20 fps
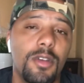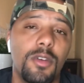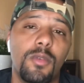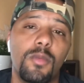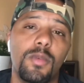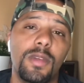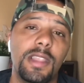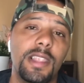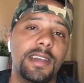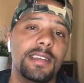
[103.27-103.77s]

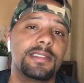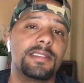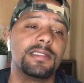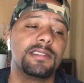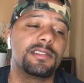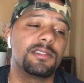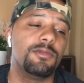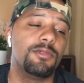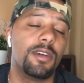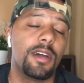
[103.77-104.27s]
we less than
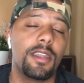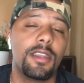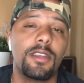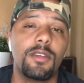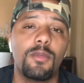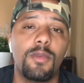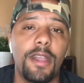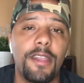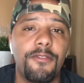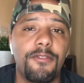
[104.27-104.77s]
200
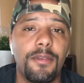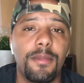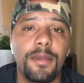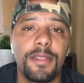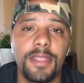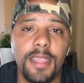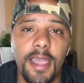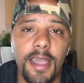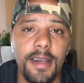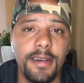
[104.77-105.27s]
away from a
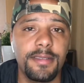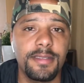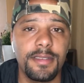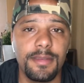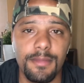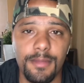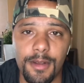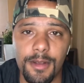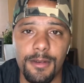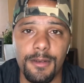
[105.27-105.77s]

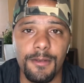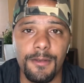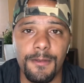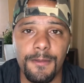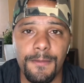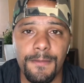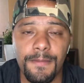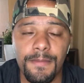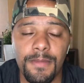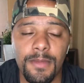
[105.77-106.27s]
thousand, bro.
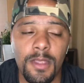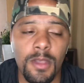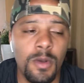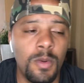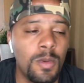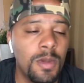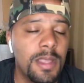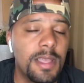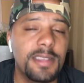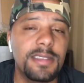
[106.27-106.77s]

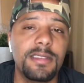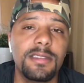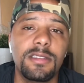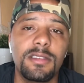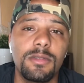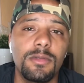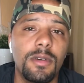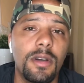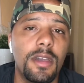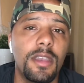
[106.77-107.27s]
We less than
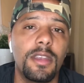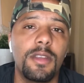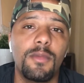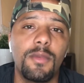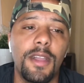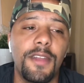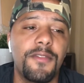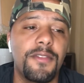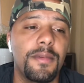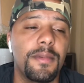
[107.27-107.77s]
200
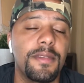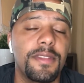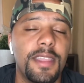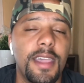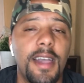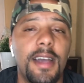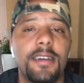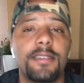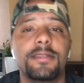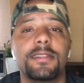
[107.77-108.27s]
away from a
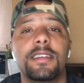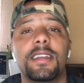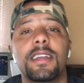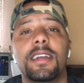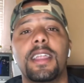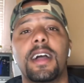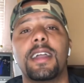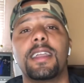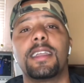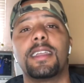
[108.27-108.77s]
thousand.
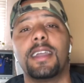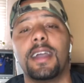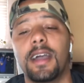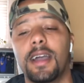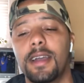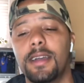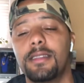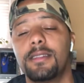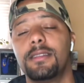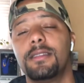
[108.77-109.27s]
And I
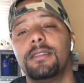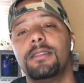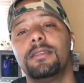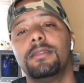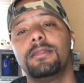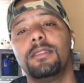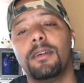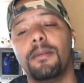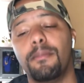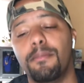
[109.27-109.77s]
got
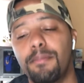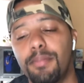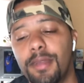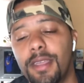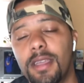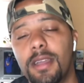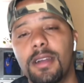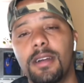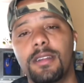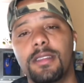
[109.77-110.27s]
a
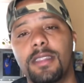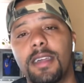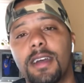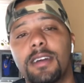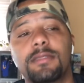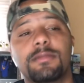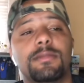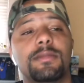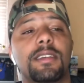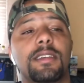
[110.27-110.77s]
big
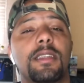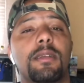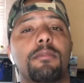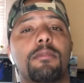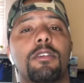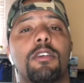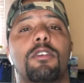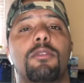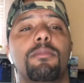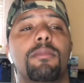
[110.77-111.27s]
announcement that I'm
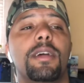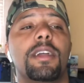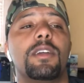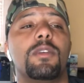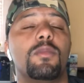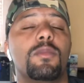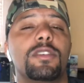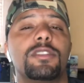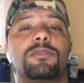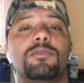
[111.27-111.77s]
gonna make
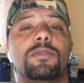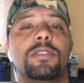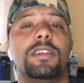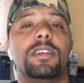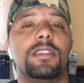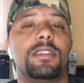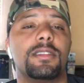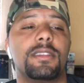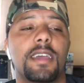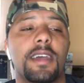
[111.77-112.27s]
once we
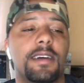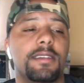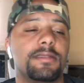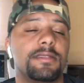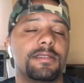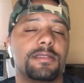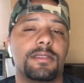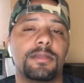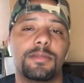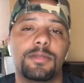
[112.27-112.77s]
hit a
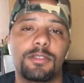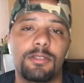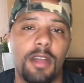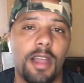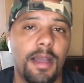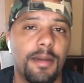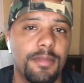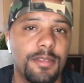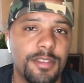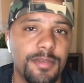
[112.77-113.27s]
thousand
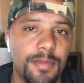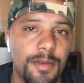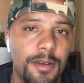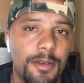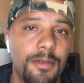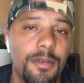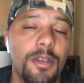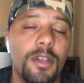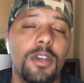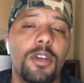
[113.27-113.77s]
subscribers,
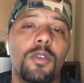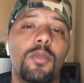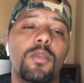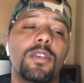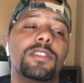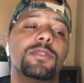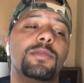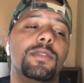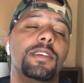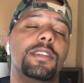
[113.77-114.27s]
bro.
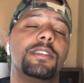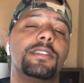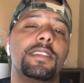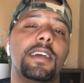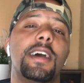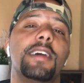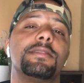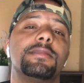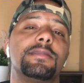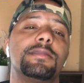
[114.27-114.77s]
Once we hit a
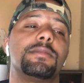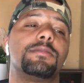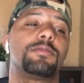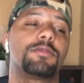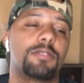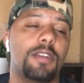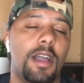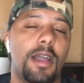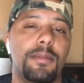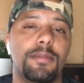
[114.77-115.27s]
thousand
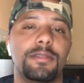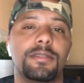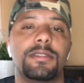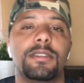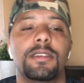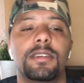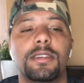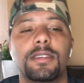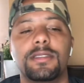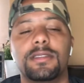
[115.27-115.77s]
subscribers,
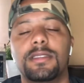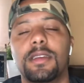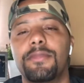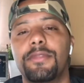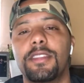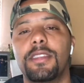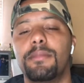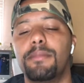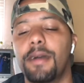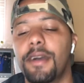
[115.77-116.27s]

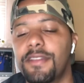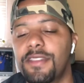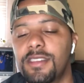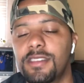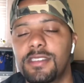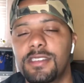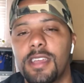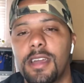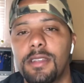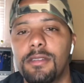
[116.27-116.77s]
something about this
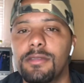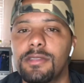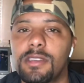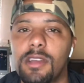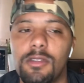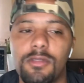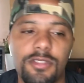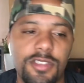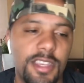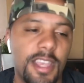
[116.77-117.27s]
channel is
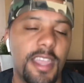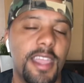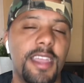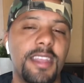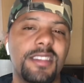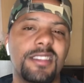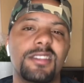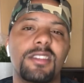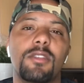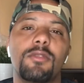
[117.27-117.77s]
gonna
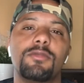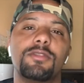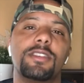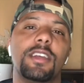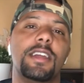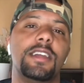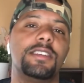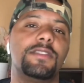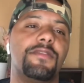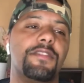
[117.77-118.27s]
change. It's gonna
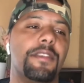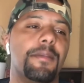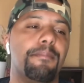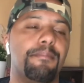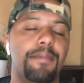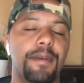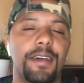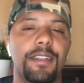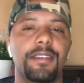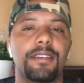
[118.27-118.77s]
change for the
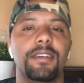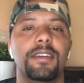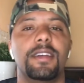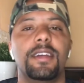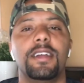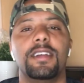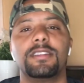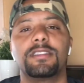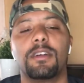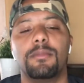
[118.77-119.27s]
better.
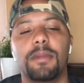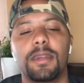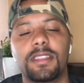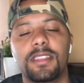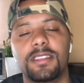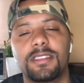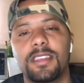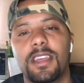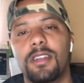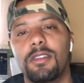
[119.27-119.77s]
It's gonna make
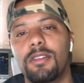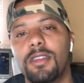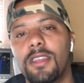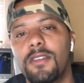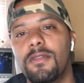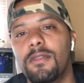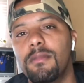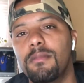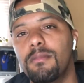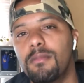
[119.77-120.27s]
the channel
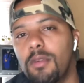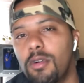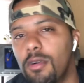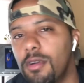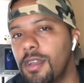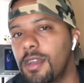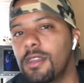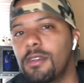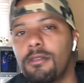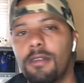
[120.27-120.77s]
even
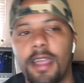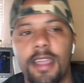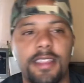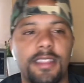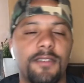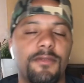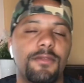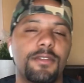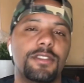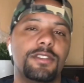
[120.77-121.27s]
more
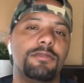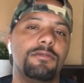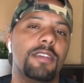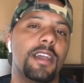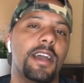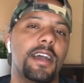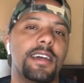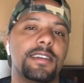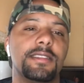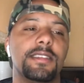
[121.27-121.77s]
interactive with you
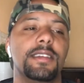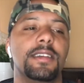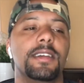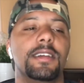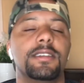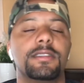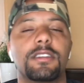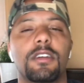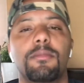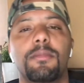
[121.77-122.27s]
guys.
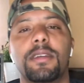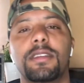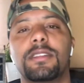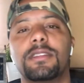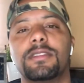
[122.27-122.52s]
It's gonna make the